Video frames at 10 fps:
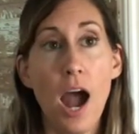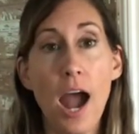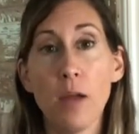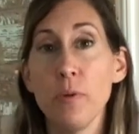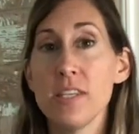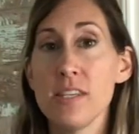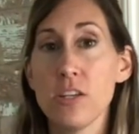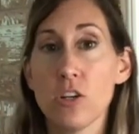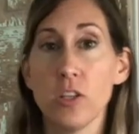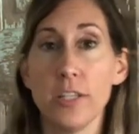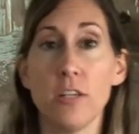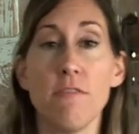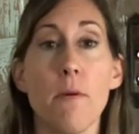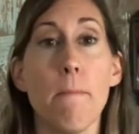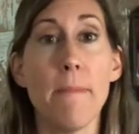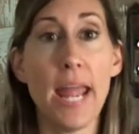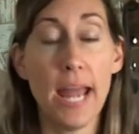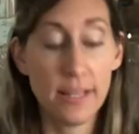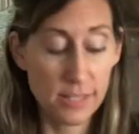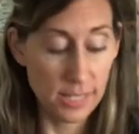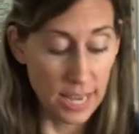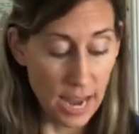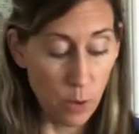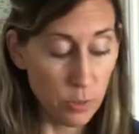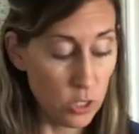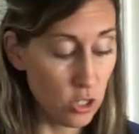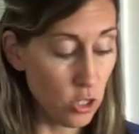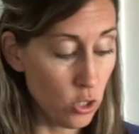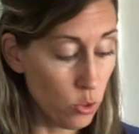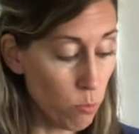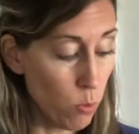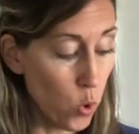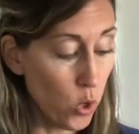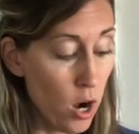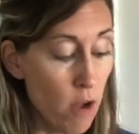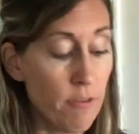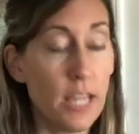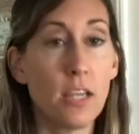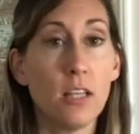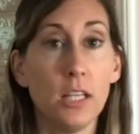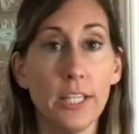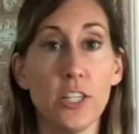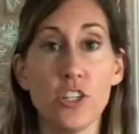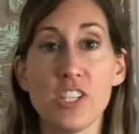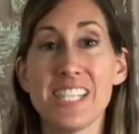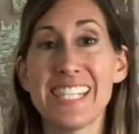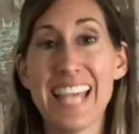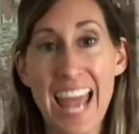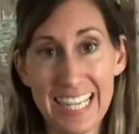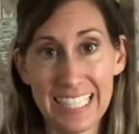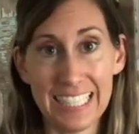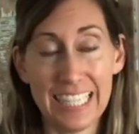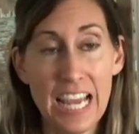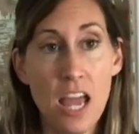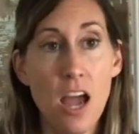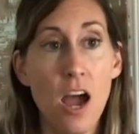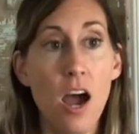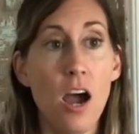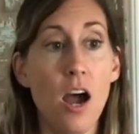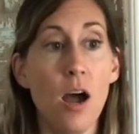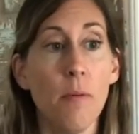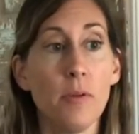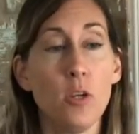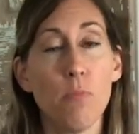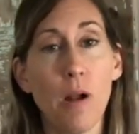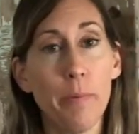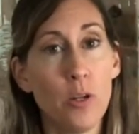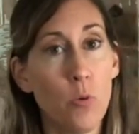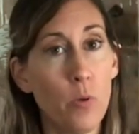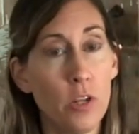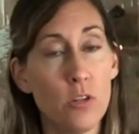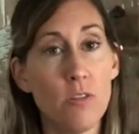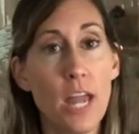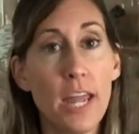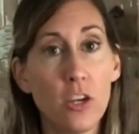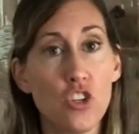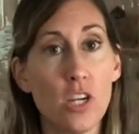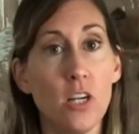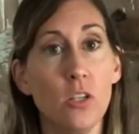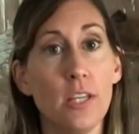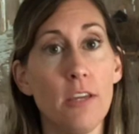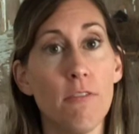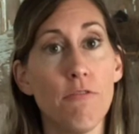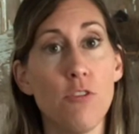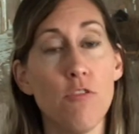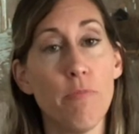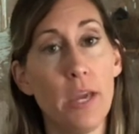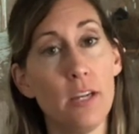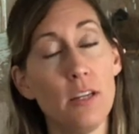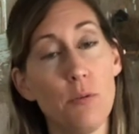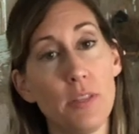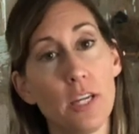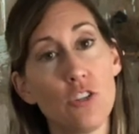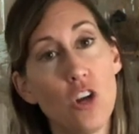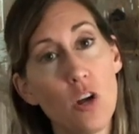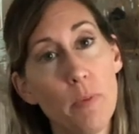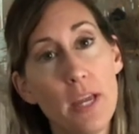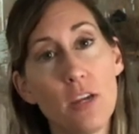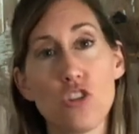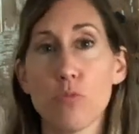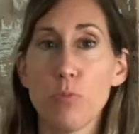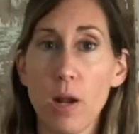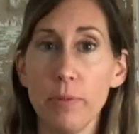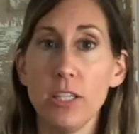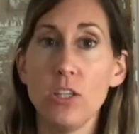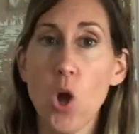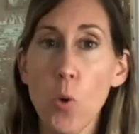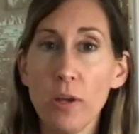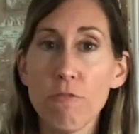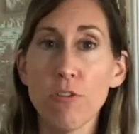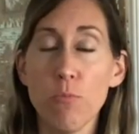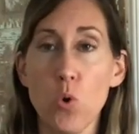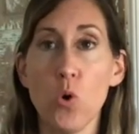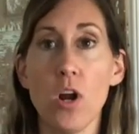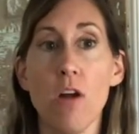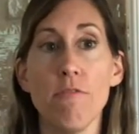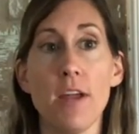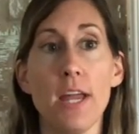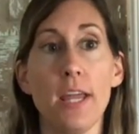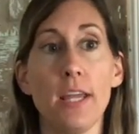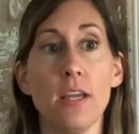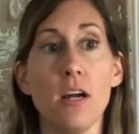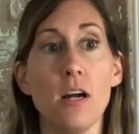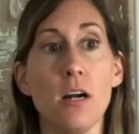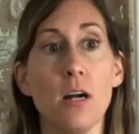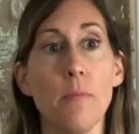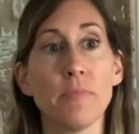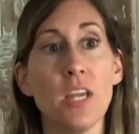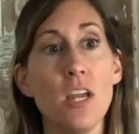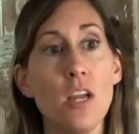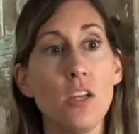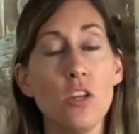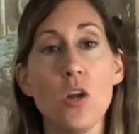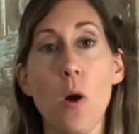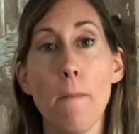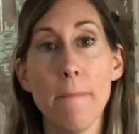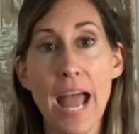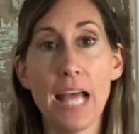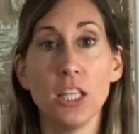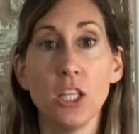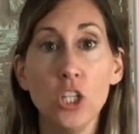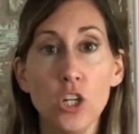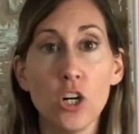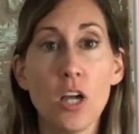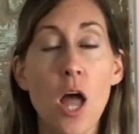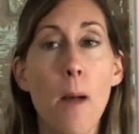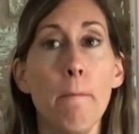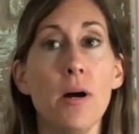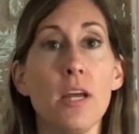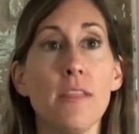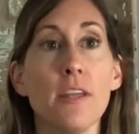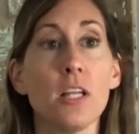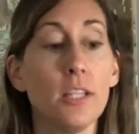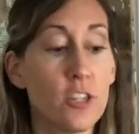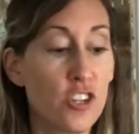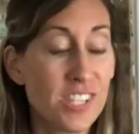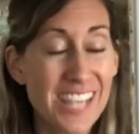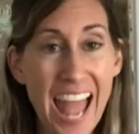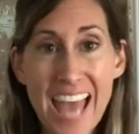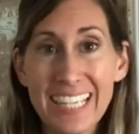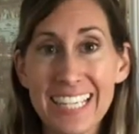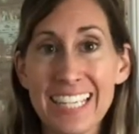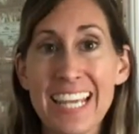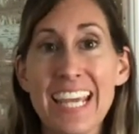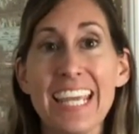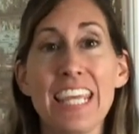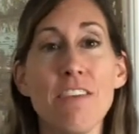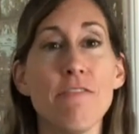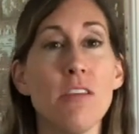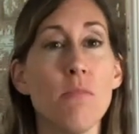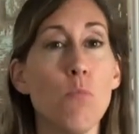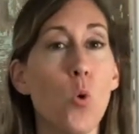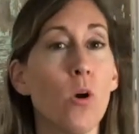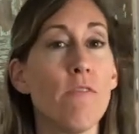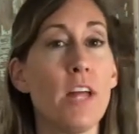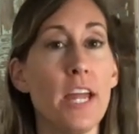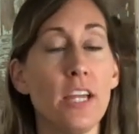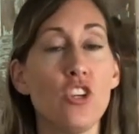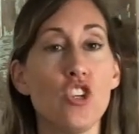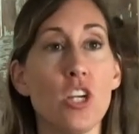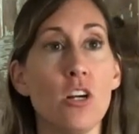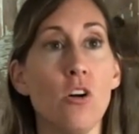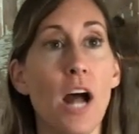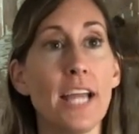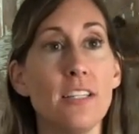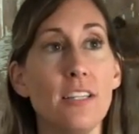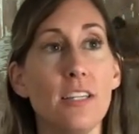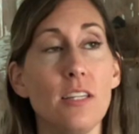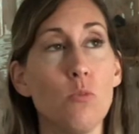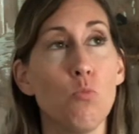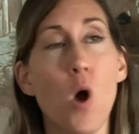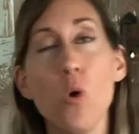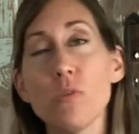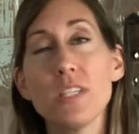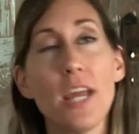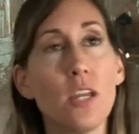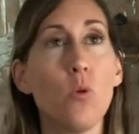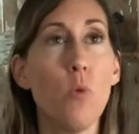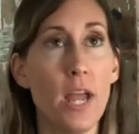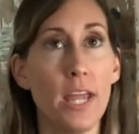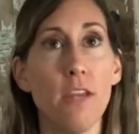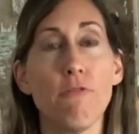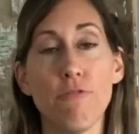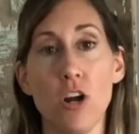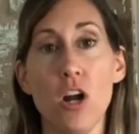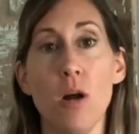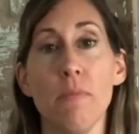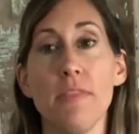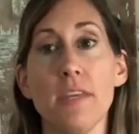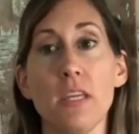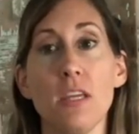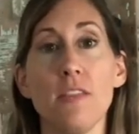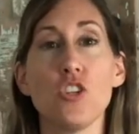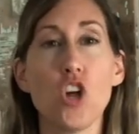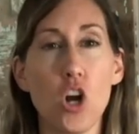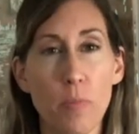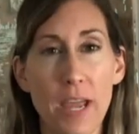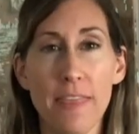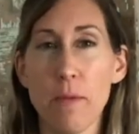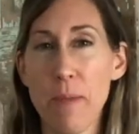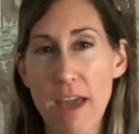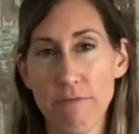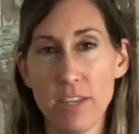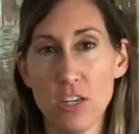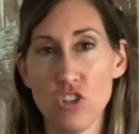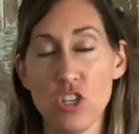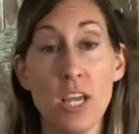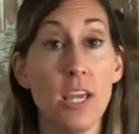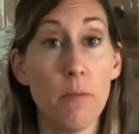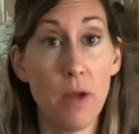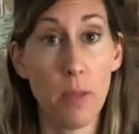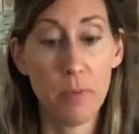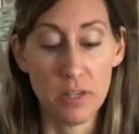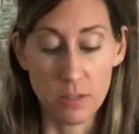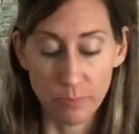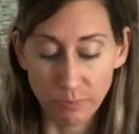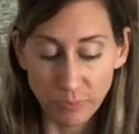I would steer clear of the mattes, and I would do more of a clear satin. You probably don't want to do the eggshell if you've painted it with like a chalk paint, because you're probably going for more of a, a matte look. But the clear satin, even more of the eggshell, I won't take away from the chalk paint, the matte finish, in my opinion.